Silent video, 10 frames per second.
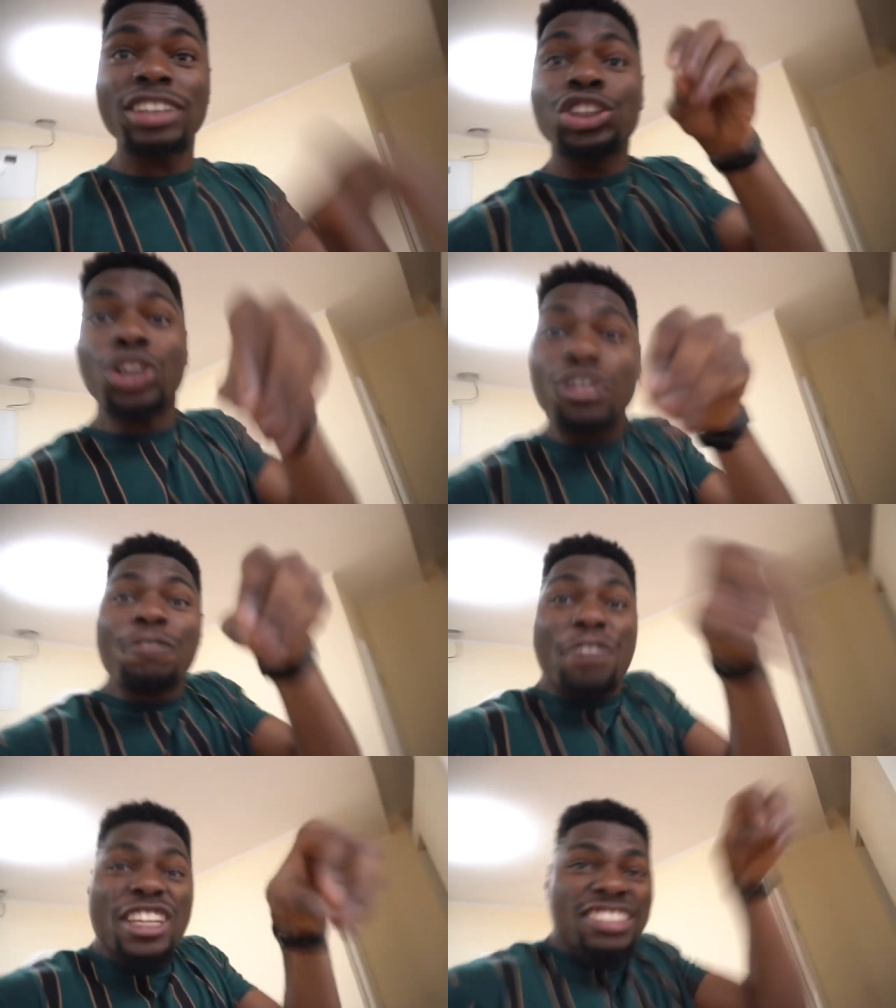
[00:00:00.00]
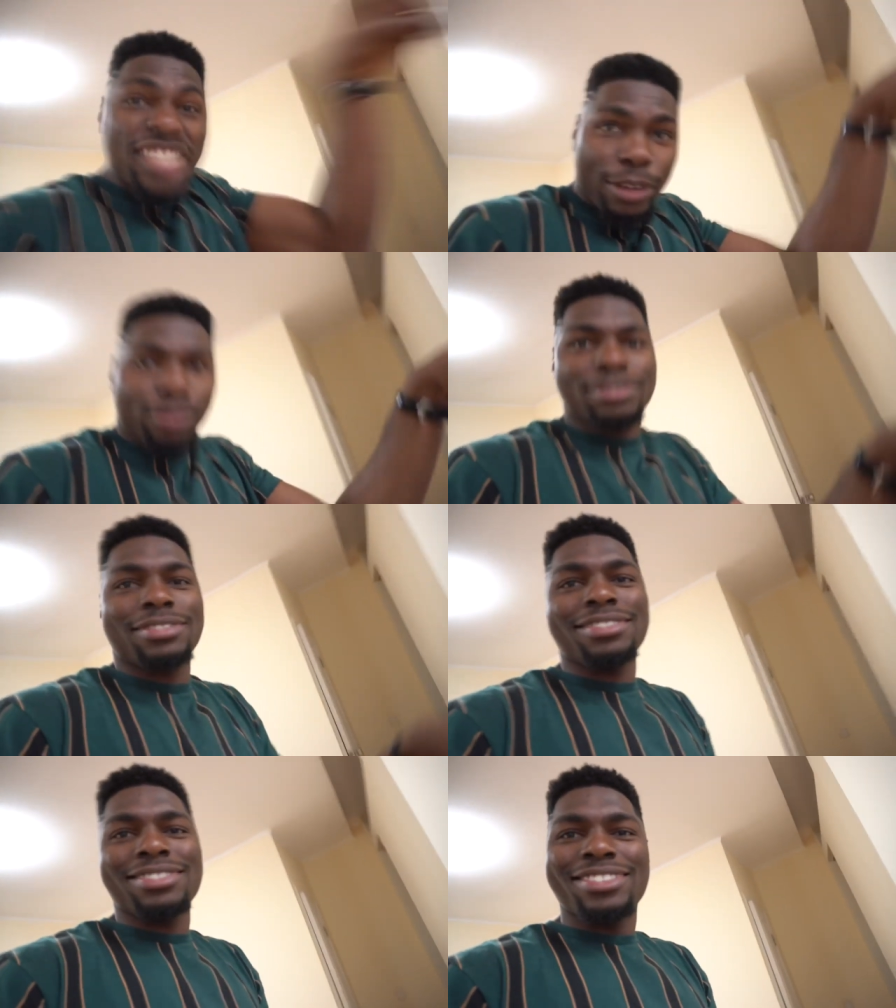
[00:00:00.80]
and jot things down.
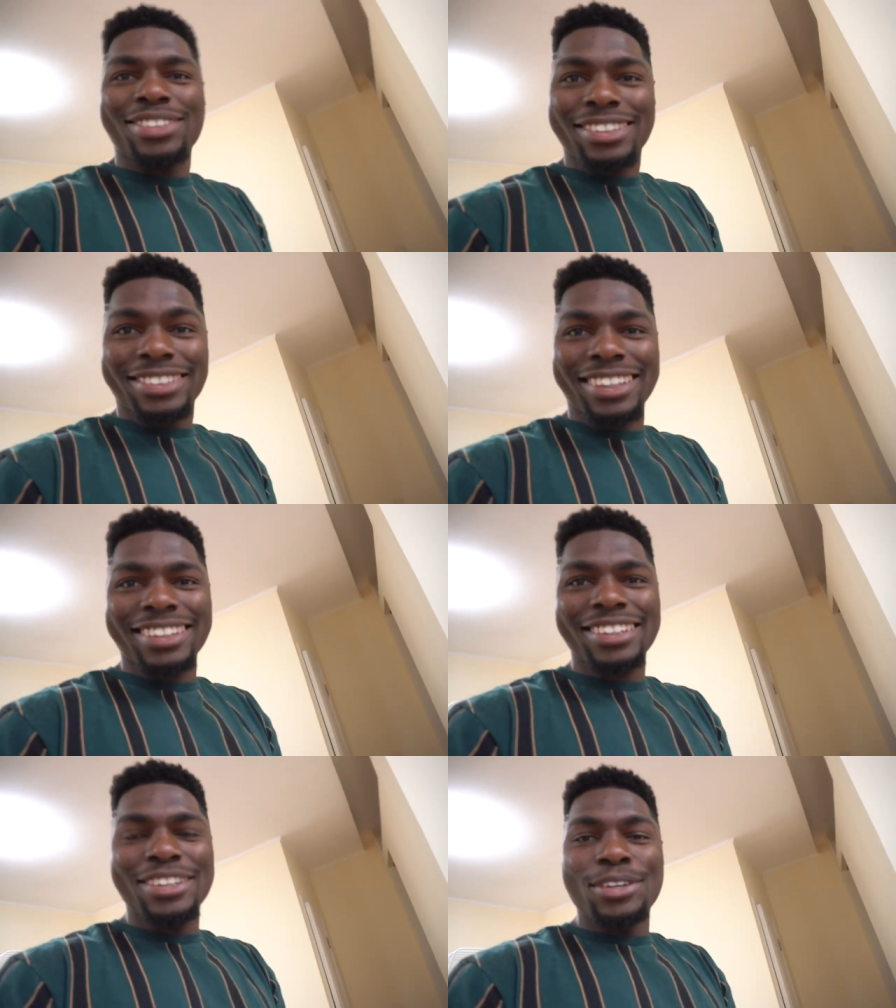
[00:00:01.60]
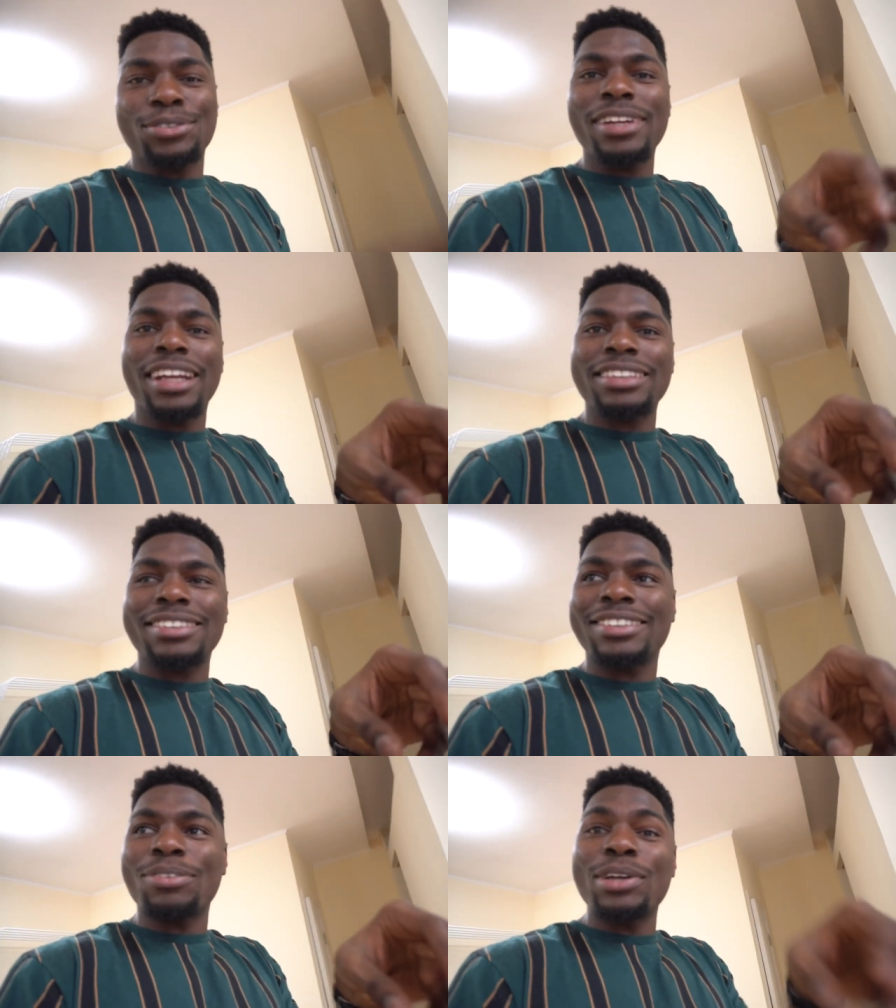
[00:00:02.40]
understand? So that
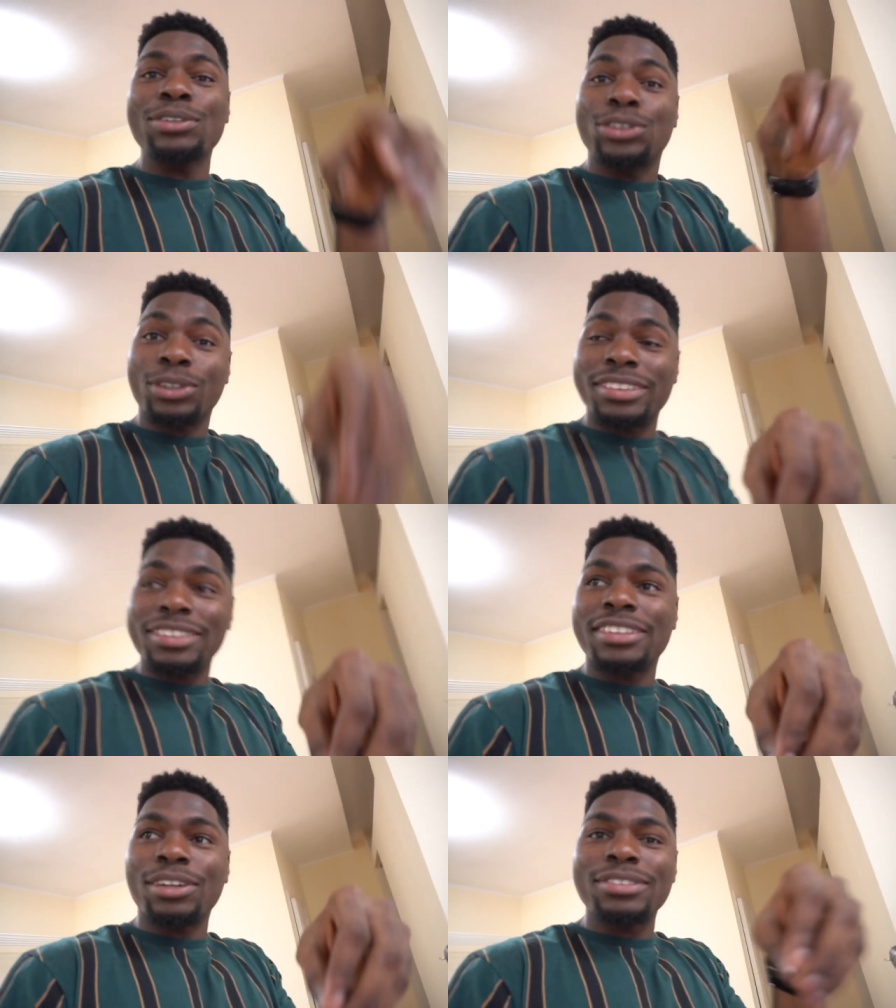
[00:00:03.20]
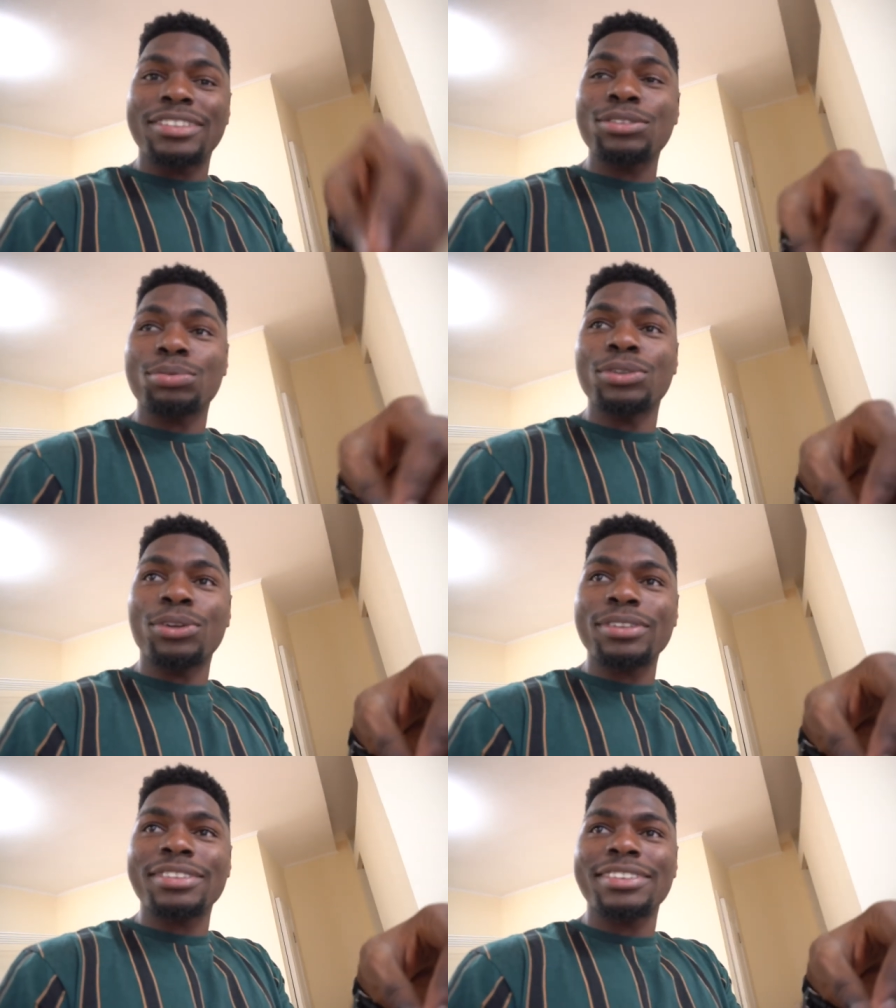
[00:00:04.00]
when you jot things down, things will
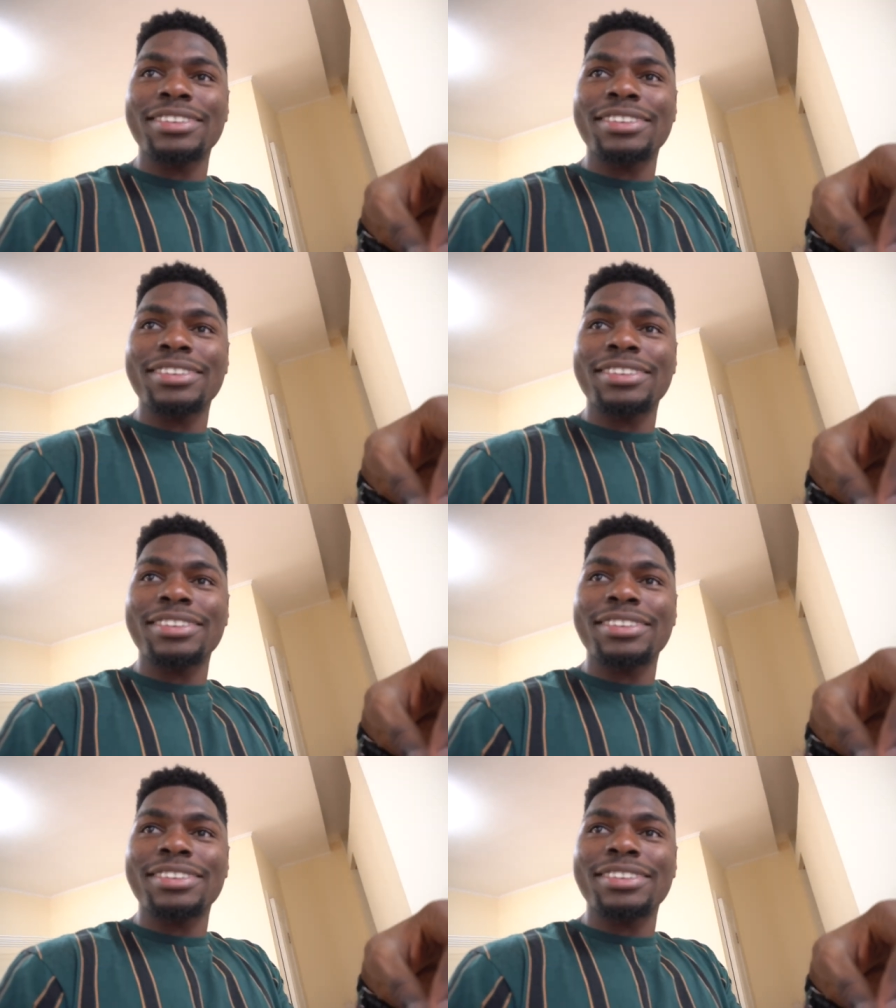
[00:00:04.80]
not